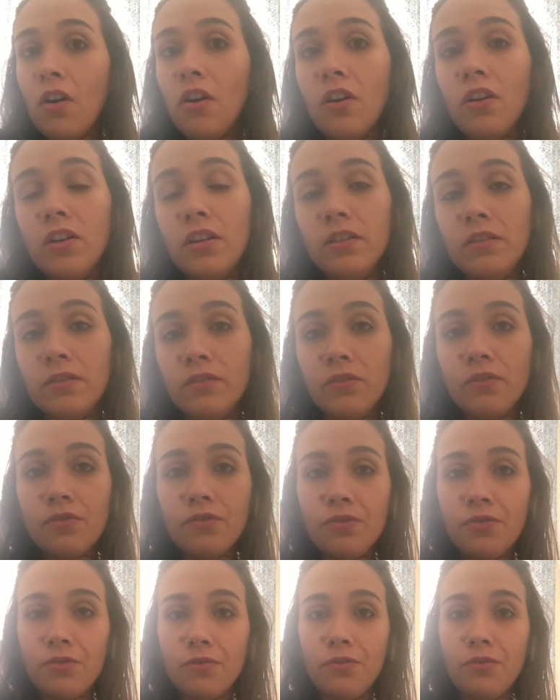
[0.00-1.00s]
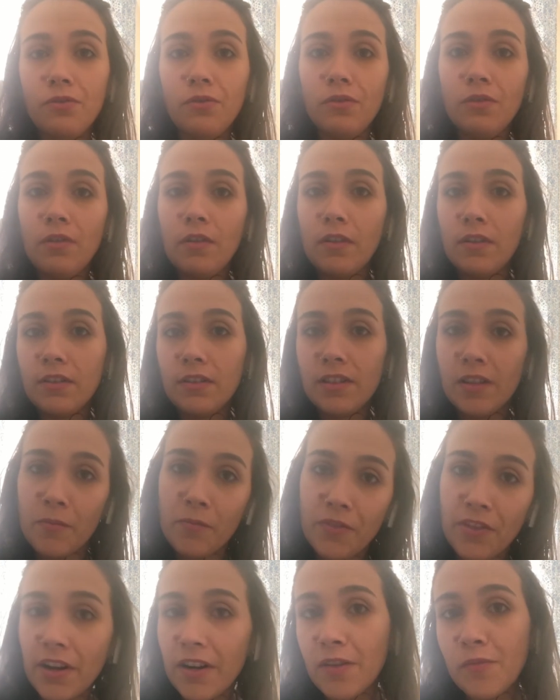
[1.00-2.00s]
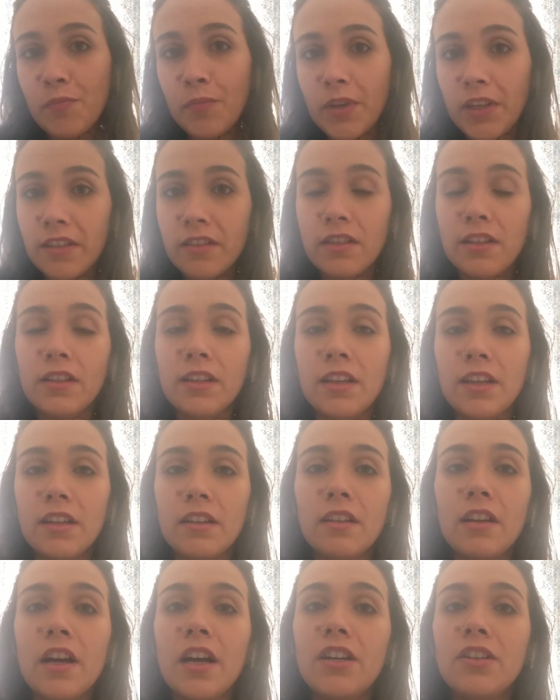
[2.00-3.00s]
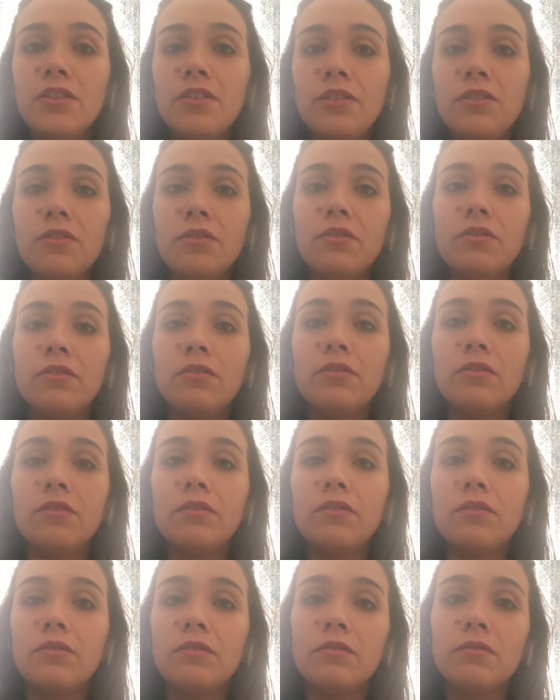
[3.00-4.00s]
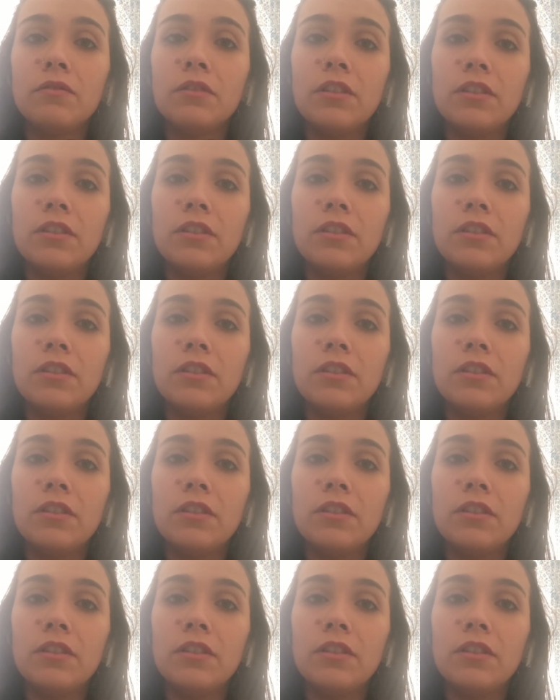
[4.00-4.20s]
or through some therapies that can guide you